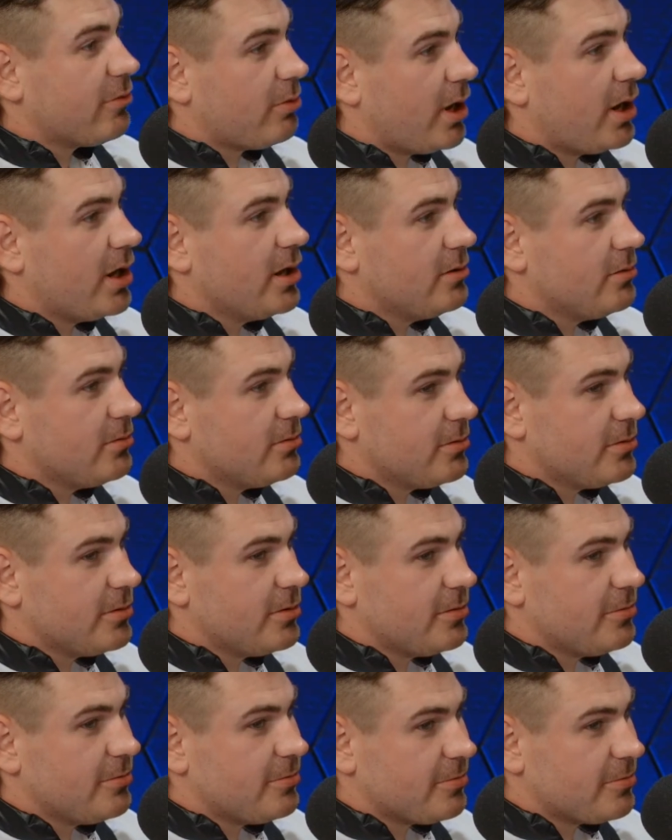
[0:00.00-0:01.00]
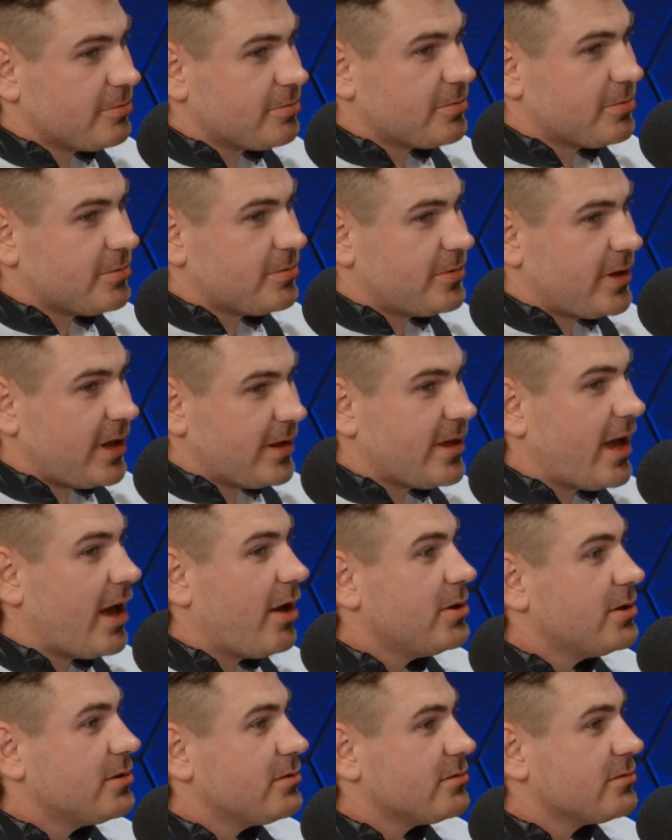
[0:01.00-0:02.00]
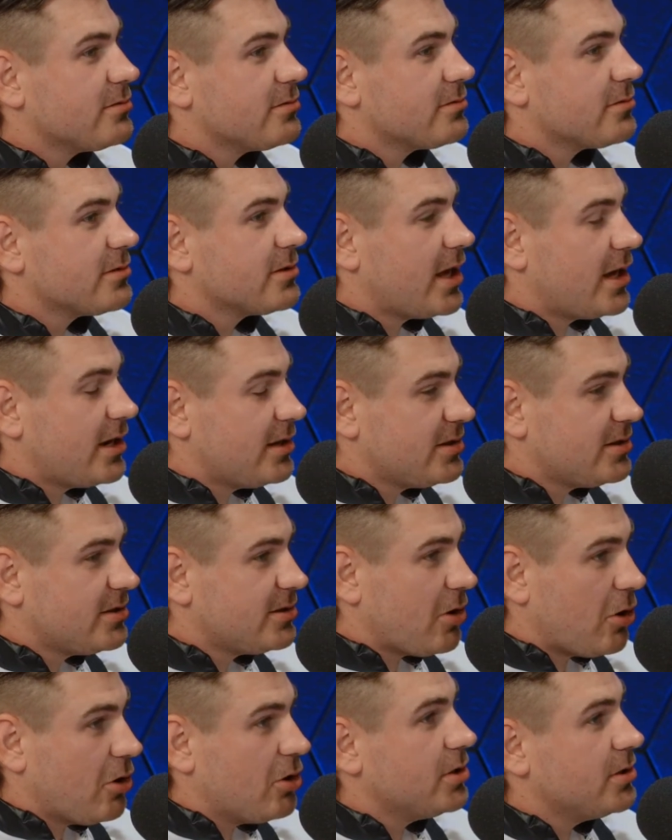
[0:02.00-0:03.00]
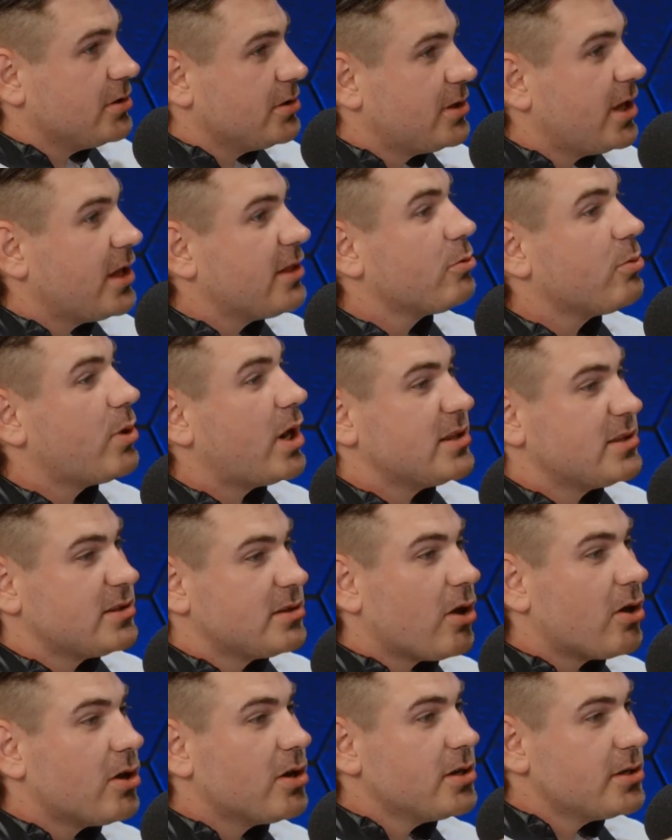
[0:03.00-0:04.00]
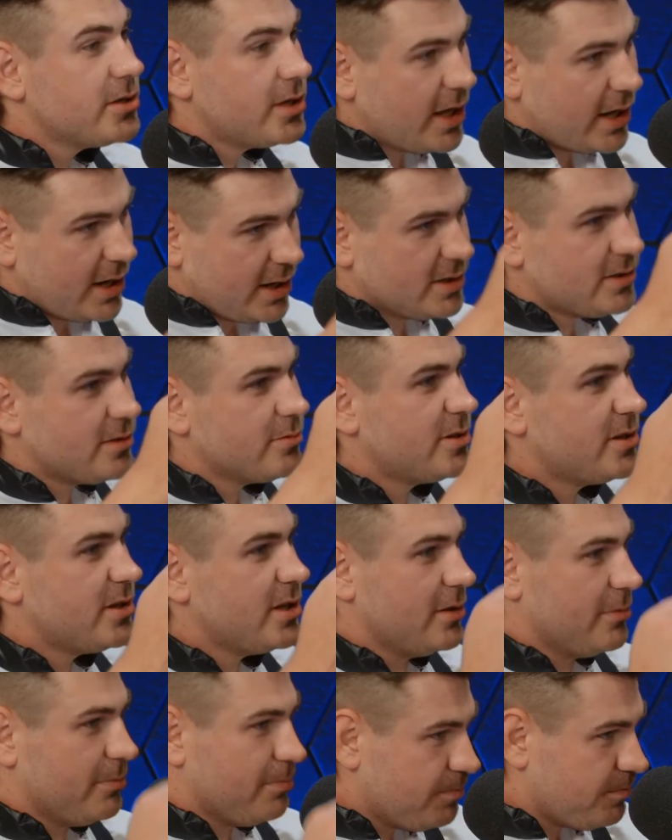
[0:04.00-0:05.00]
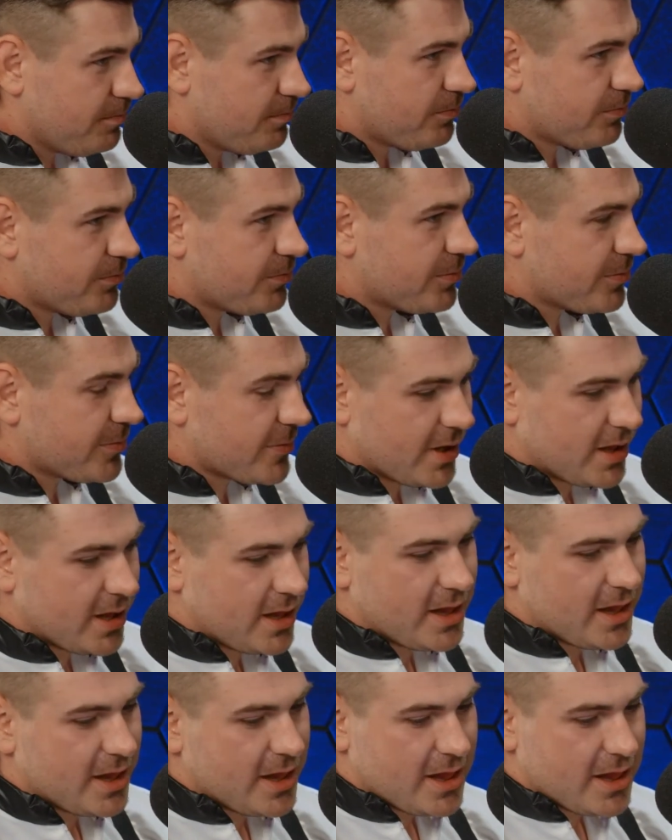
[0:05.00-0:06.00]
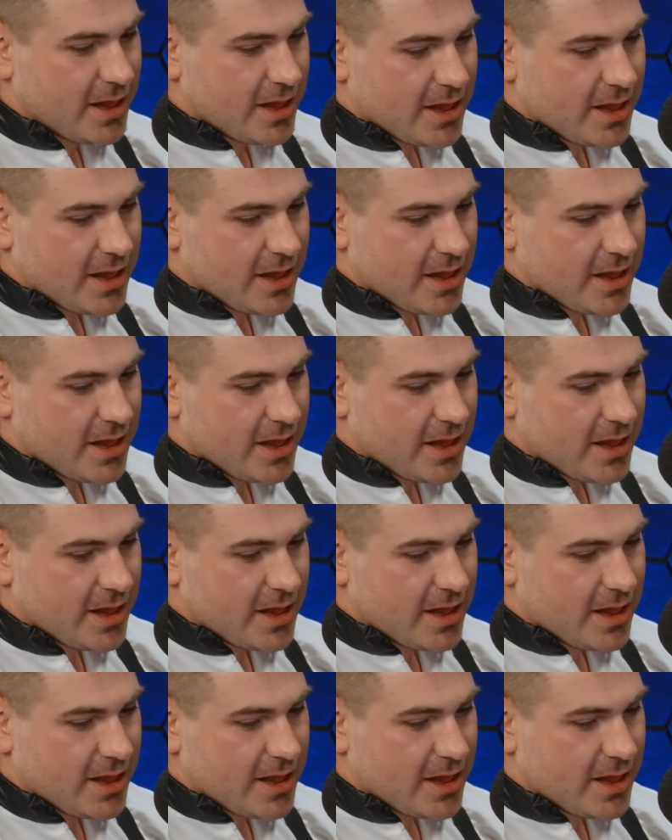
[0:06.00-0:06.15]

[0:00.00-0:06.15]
I. That's how it kind of started. That's when I started getting some steam. Apple, if you want one.